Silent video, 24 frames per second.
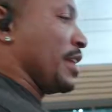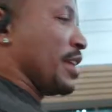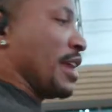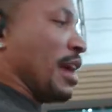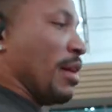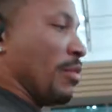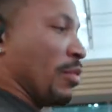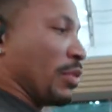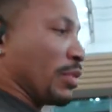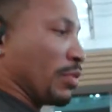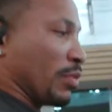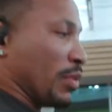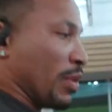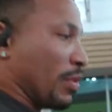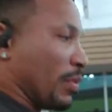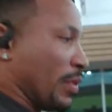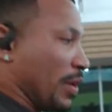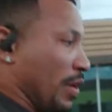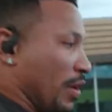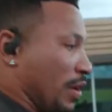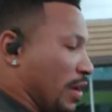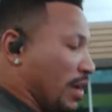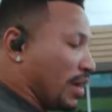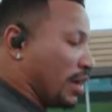yeah, with where
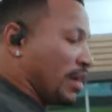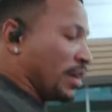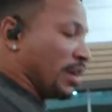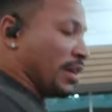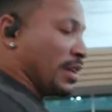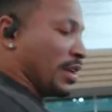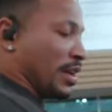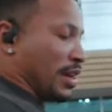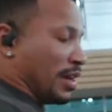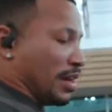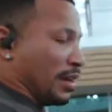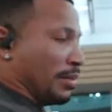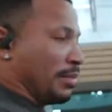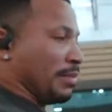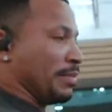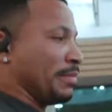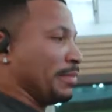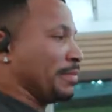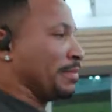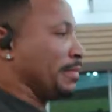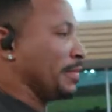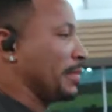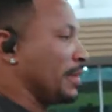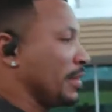we are. Um,
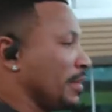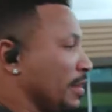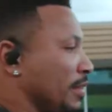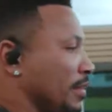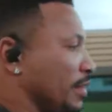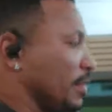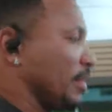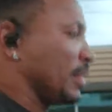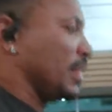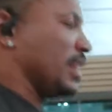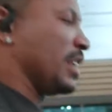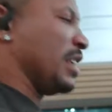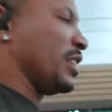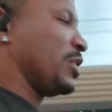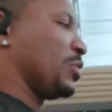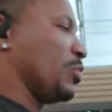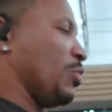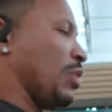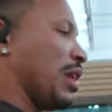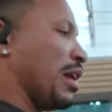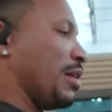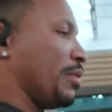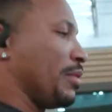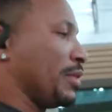we did
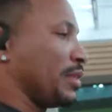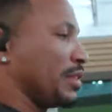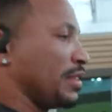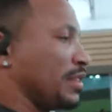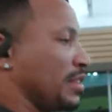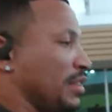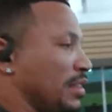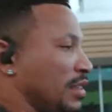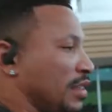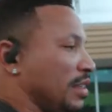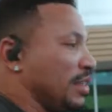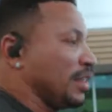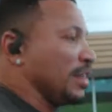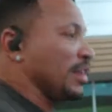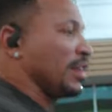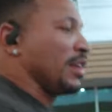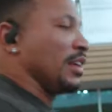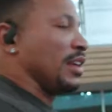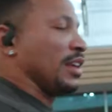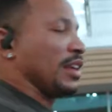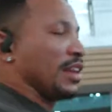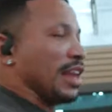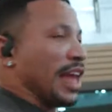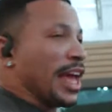two hours
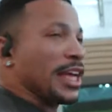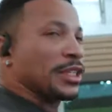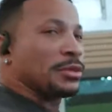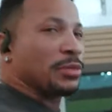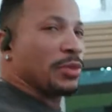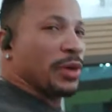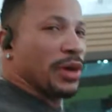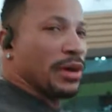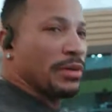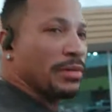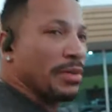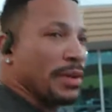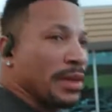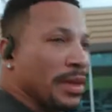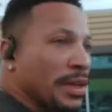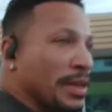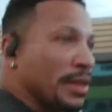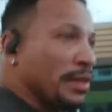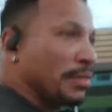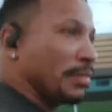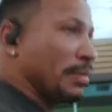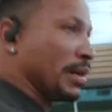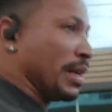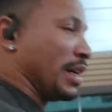last prep,
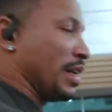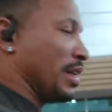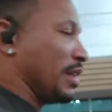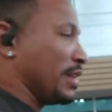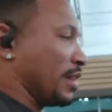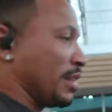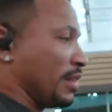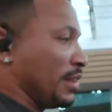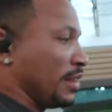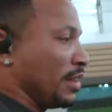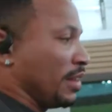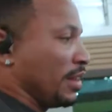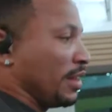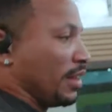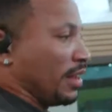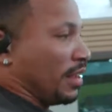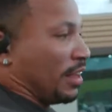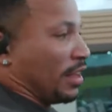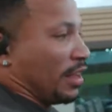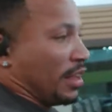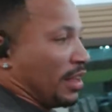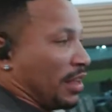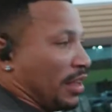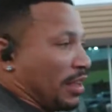but
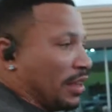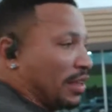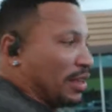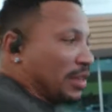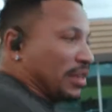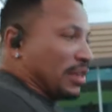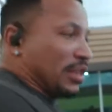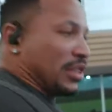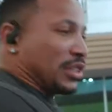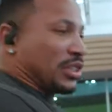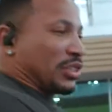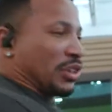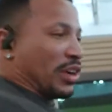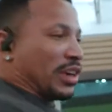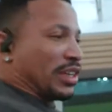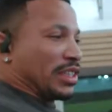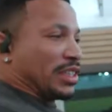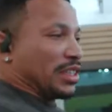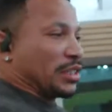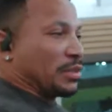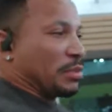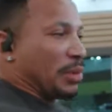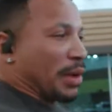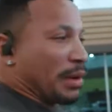we
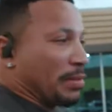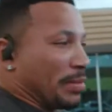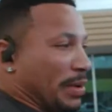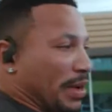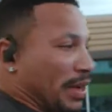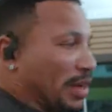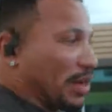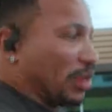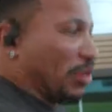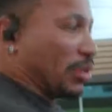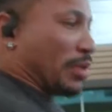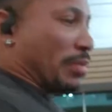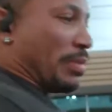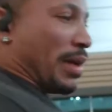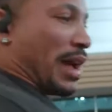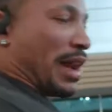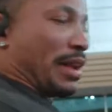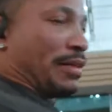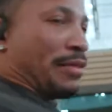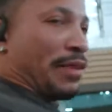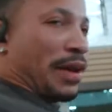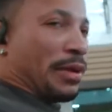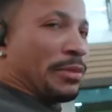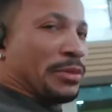started this prep at a lower
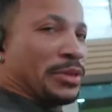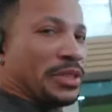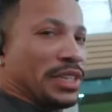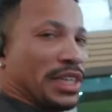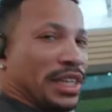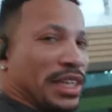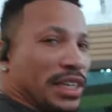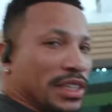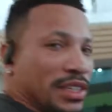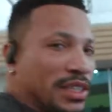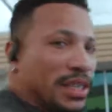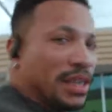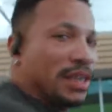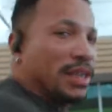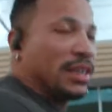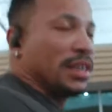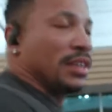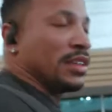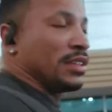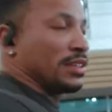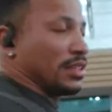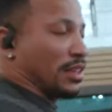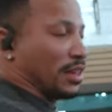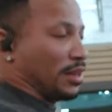body fat percentage.
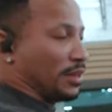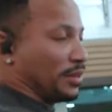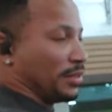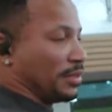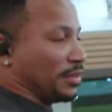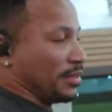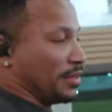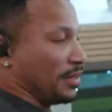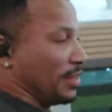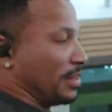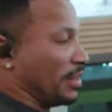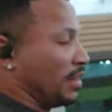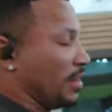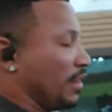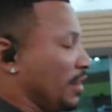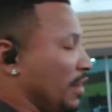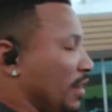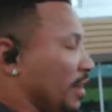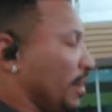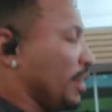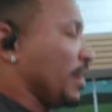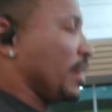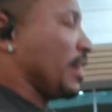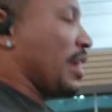So
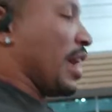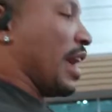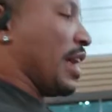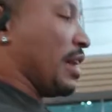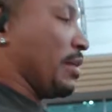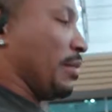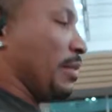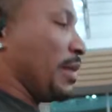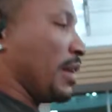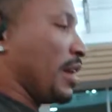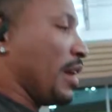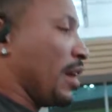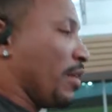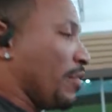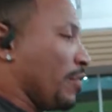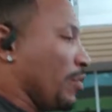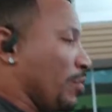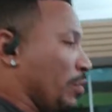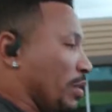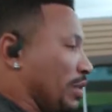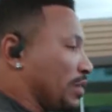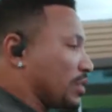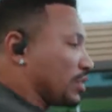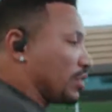we had to be
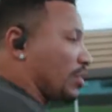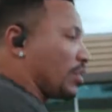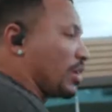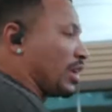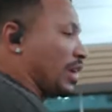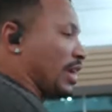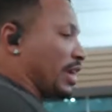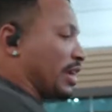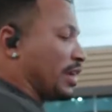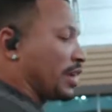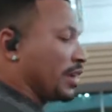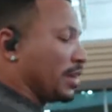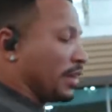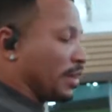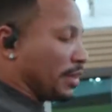careful when starting